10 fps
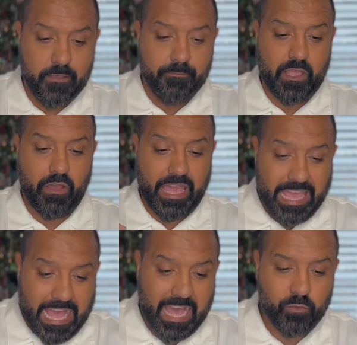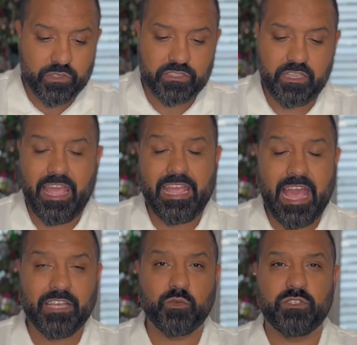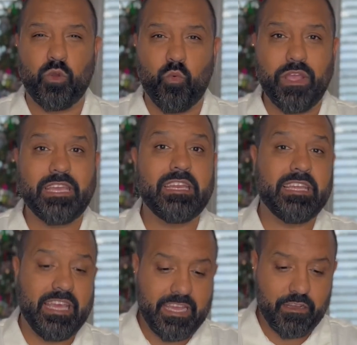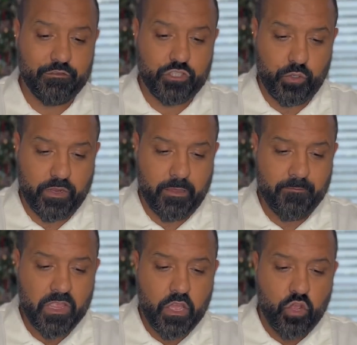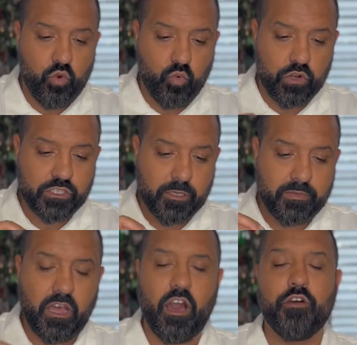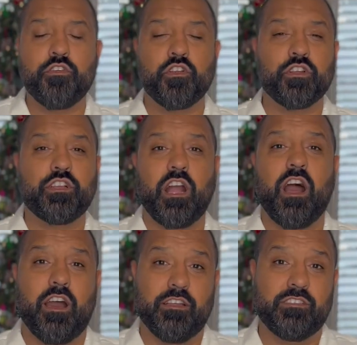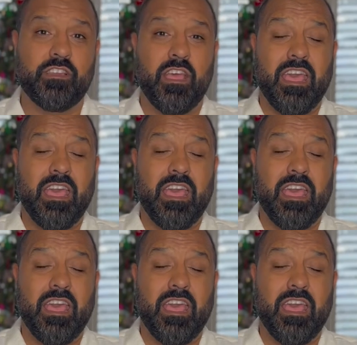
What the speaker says: Now, Ahaz was a wicked king of Judah who worshipped other gods,